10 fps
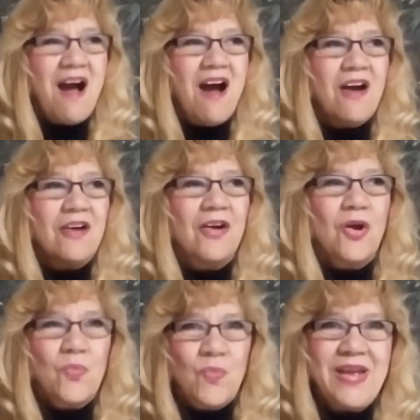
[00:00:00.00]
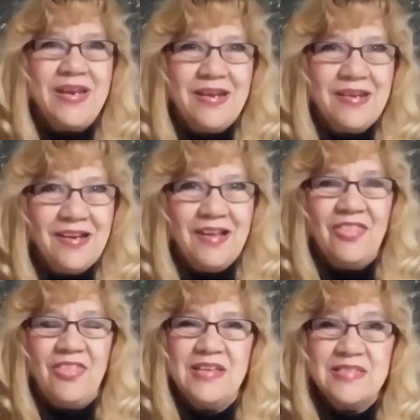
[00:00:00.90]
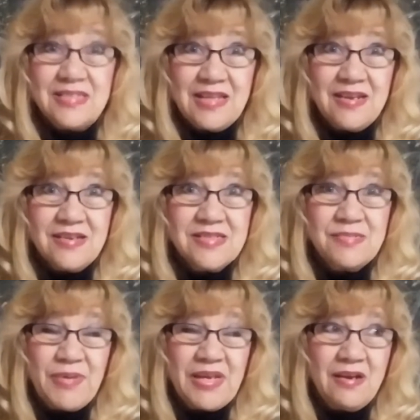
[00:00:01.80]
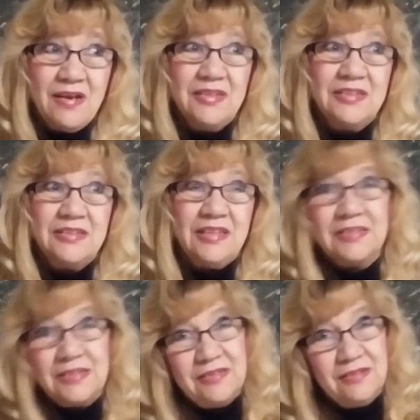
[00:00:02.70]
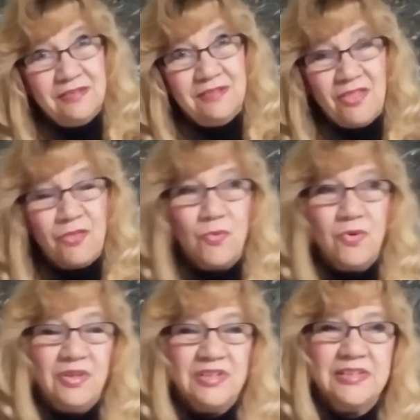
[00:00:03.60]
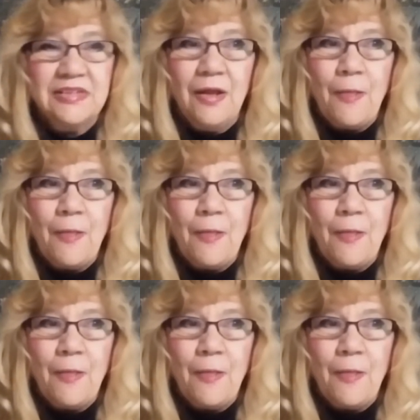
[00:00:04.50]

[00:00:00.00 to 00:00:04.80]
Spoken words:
are reading these things because it's the rules,